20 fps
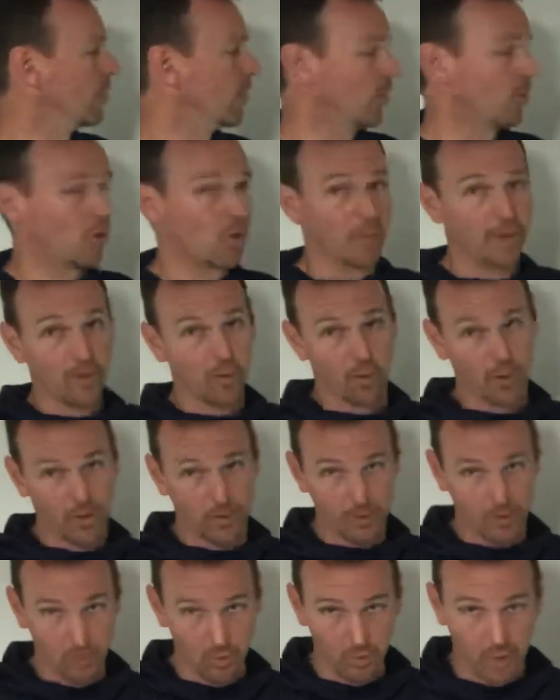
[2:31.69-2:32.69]
So the quarterback will
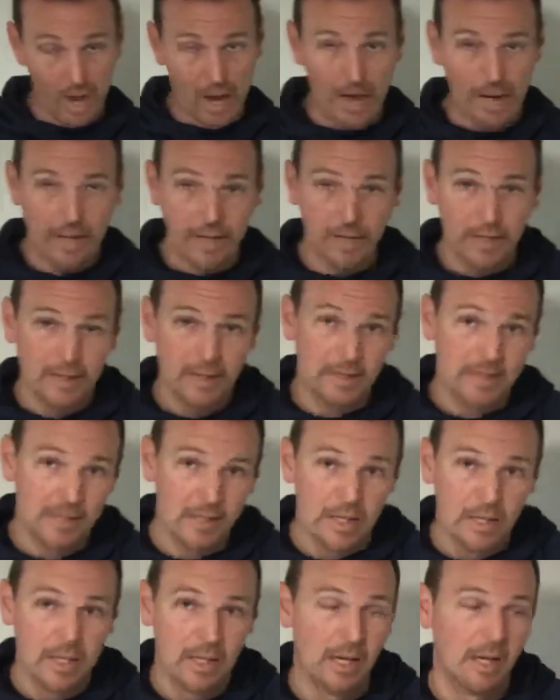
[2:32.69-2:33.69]
actually ride it,
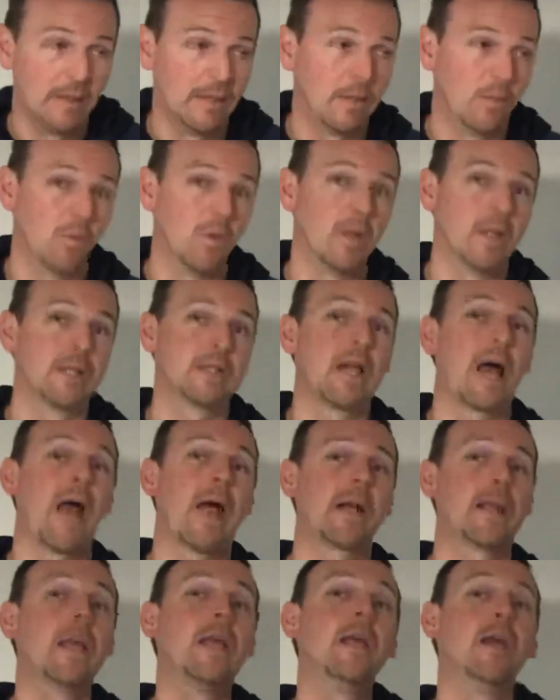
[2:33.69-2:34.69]
and then we'll
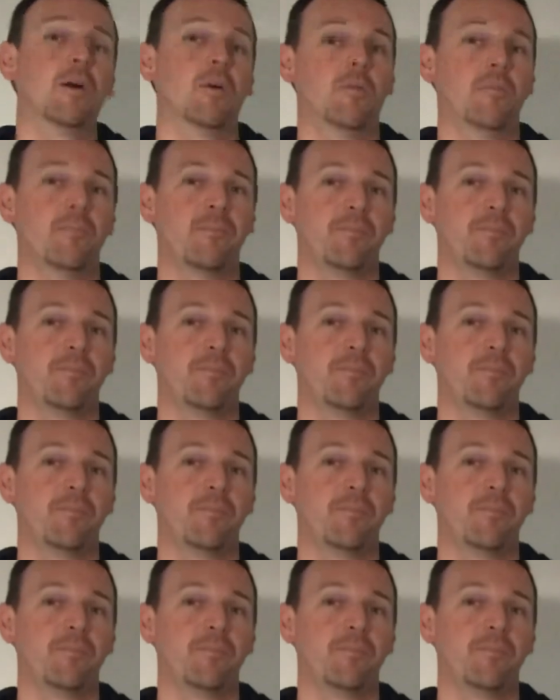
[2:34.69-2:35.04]
attack him.